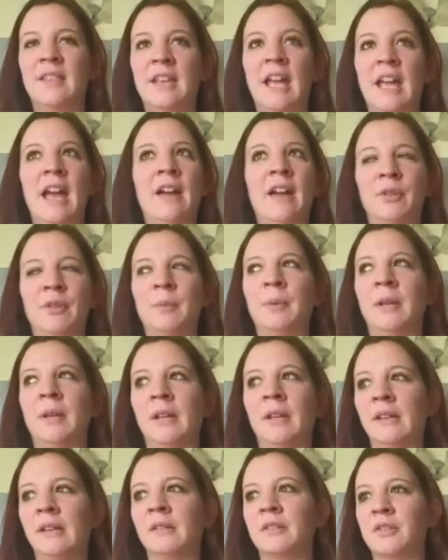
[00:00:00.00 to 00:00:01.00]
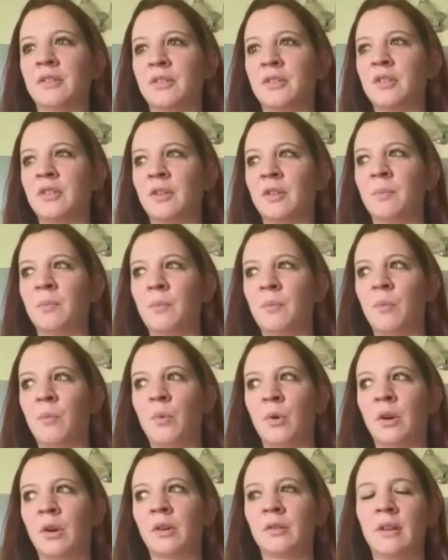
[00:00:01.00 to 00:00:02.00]
everybody should
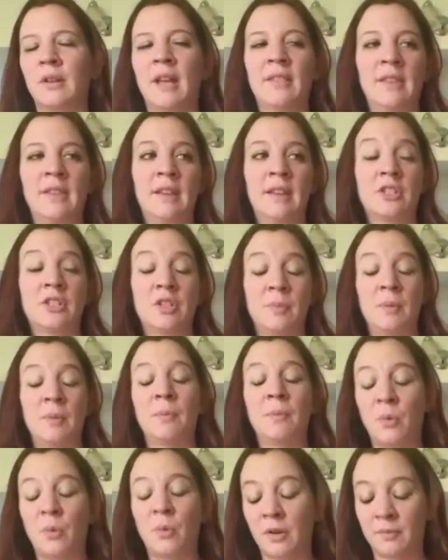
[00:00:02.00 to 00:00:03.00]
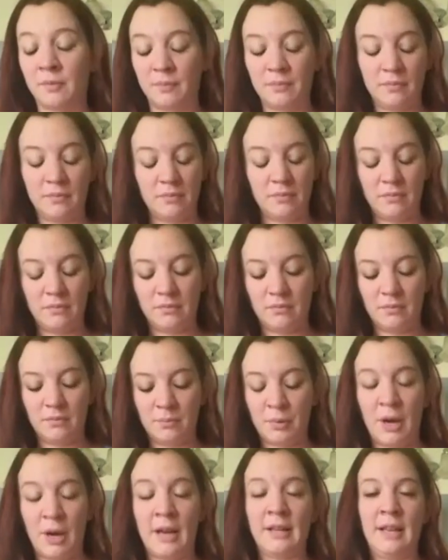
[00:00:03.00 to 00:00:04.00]
I think it should be more
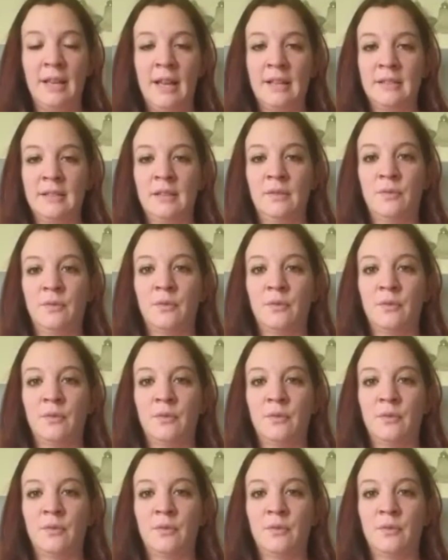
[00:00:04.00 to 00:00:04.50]
broadcasted